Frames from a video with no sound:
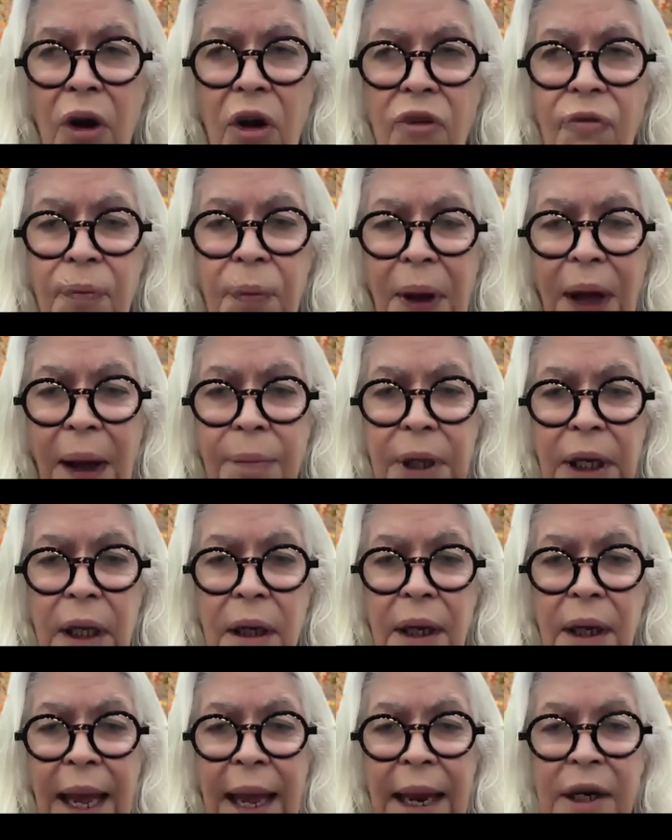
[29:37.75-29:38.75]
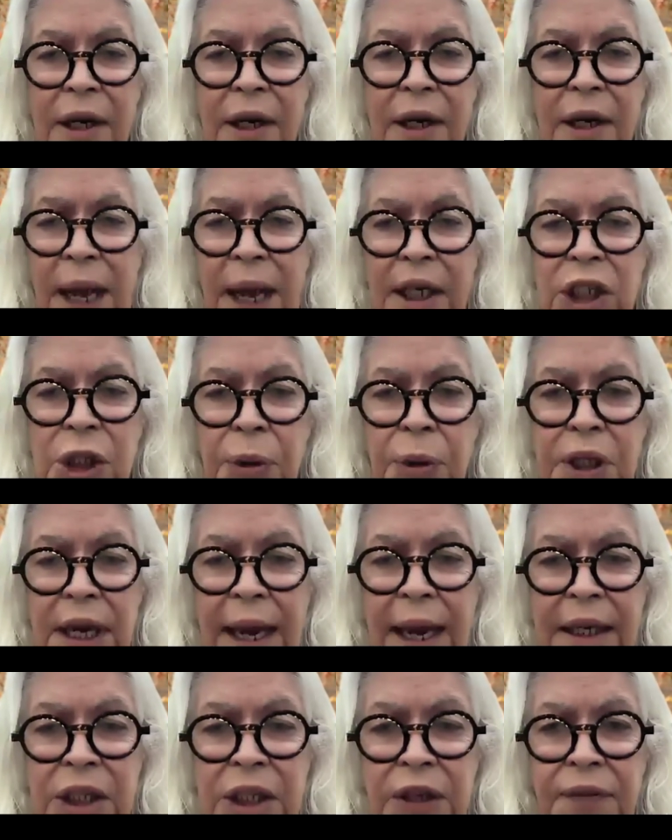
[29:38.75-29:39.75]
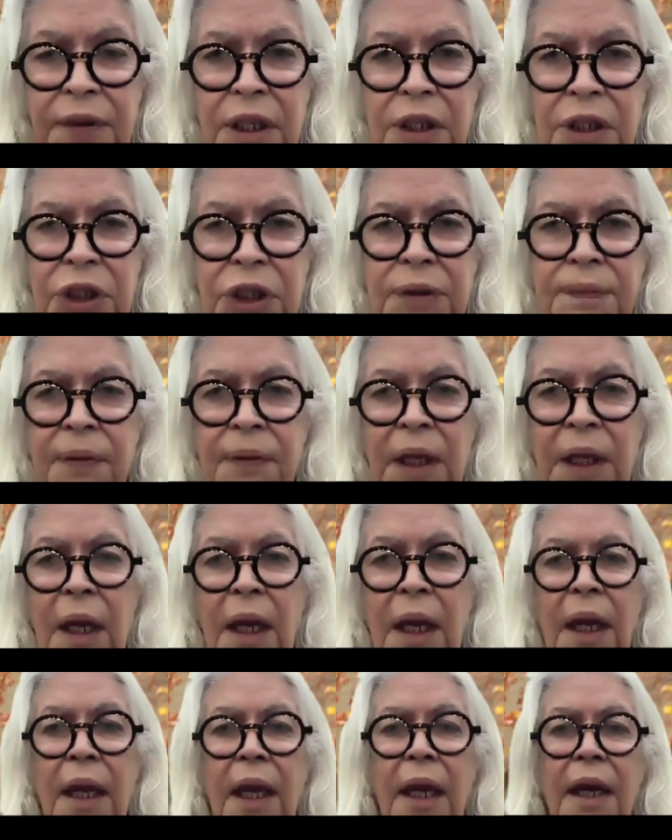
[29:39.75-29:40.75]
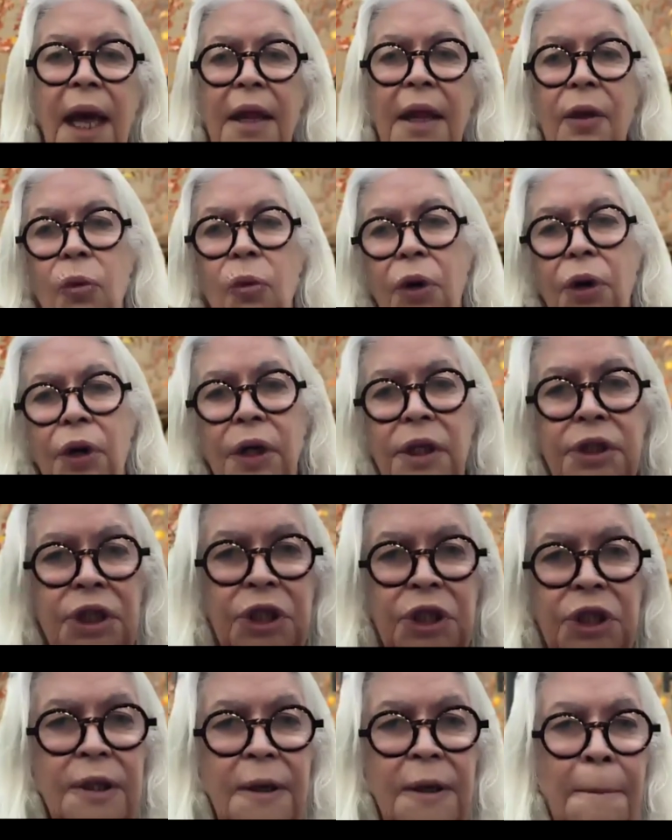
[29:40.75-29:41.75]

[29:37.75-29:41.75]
of public land management activities. In other words,